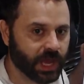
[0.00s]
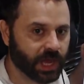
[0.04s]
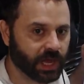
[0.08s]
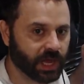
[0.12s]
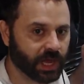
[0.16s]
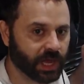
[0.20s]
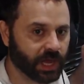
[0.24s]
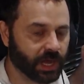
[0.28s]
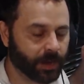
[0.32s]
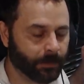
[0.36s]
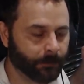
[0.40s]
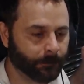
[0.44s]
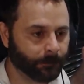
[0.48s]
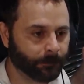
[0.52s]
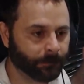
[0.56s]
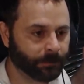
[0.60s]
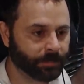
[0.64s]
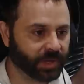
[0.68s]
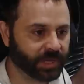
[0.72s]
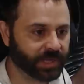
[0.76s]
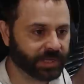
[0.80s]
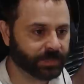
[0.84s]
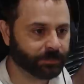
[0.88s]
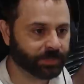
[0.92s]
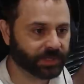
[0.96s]
Um,
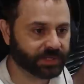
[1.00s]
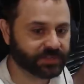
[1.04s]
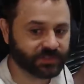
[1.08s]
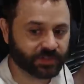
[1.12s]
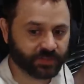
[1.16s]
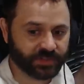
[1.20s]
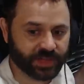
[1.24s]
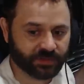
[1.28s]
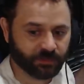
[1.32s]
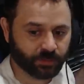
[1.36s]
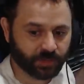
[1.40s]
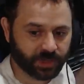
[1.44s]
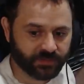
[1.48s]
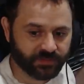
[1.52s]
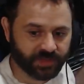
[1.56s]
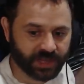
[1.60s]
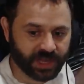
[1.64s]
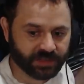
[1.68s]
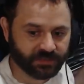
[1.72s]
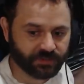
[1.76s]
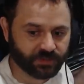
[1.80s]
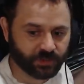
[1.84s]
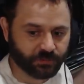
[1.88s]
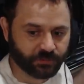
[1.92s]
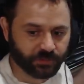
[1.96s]
but but so that's what I've
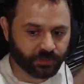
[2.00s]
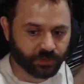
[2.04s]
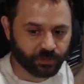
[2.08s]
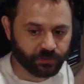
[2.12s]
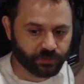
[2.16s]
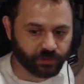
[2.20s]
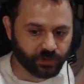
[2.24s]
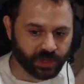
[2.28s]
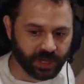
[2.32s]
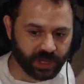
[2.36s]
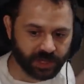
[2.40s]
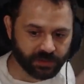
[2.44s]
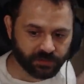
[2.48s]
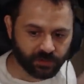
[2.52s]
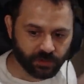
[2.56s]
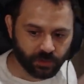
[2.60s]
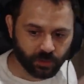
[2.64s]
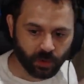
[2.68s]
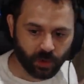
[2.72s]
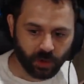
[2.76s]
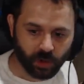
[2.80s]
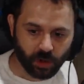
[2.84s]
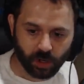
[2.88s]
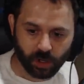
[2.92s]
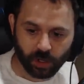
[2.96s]
got. So for those of you guys
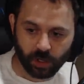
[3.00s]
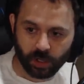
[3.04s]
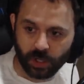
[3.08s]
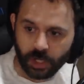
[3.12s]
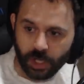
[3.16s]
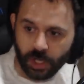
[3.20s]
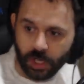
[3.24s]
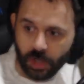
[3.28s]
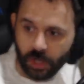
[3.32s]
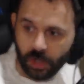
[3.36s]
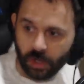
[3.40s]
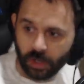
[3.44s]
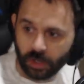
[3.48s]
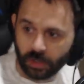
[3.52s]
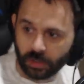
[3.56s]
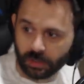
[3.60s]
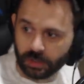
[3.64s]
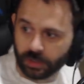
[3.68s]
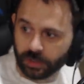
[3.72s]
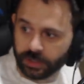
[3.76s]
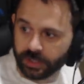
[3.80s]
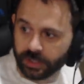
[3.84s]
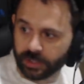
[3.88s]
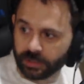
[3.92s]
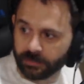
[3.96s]
who are are
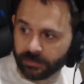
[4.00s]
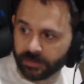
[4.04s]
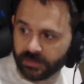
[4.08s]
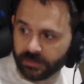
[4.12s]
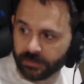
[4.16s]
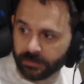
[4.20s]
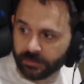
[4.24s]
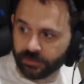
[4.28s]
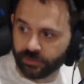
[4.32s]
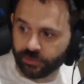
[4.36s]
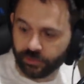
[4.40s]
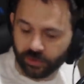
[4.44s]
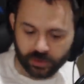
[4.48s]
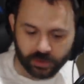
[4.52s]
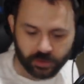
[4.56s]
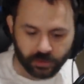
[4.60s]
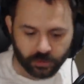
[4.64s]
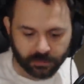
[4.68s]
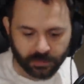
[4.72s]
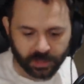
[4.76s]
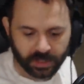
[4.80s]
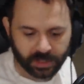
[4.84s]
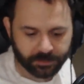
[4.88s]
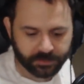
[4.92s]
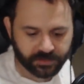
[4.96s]
looking, let me let me show you
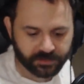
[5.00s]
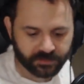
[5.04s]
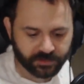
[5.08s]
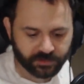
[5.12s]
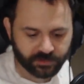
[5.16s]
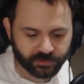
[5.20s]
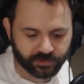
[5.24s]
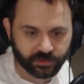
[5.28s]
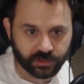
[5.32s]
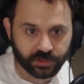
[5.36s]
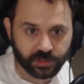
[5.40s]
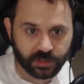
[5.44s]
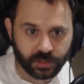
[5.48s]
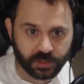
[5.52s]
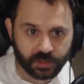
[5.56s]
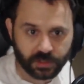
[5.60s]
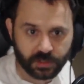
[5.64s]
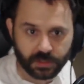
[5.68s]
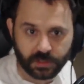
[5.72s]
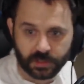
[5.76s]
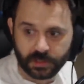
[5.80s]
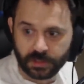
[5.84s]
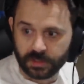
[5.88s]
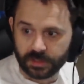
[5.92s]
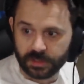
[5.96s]
my position
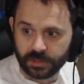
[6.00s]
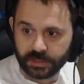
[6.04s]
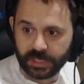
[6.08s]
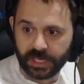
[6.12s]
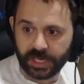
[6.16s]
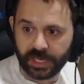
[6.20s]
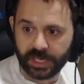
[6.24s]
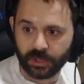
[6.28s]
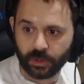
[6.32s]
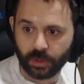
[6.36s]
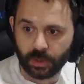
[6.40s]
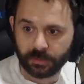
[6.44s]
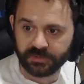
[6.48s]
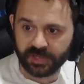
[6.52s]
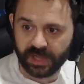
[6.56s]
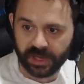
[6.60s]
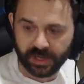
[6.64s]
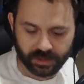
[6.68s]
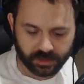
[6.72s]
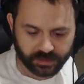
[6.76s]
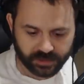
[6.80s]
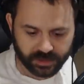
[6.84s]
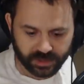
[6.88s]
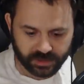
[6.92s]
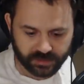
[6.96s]
here. Yeah, I know I'm
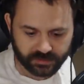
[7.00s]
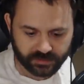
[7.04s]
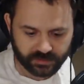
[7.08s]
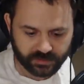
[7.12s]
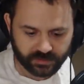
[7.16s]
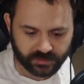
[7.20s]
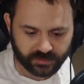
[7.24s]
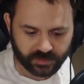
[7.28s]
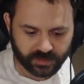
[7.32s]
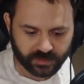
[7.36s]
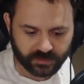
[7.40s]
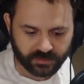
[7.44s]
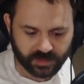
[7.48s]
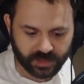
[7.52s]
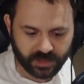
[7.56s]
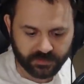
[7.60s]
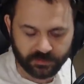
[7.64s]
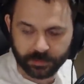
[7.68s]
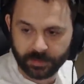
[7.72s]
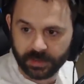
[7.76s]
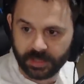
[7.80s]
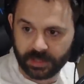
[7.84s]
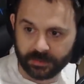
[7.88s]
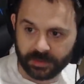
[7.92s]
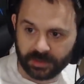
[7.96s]
tired, guys. It's it's I have
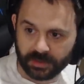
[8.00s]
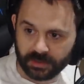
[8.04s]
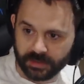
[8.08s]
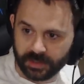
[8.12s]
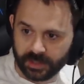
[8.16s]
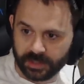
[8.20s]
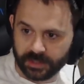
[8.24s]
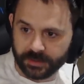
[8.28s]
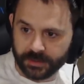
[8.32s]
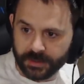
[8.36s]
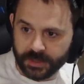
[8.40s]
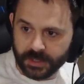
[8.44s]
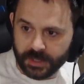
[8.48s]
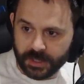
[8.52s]
a baby. Okay.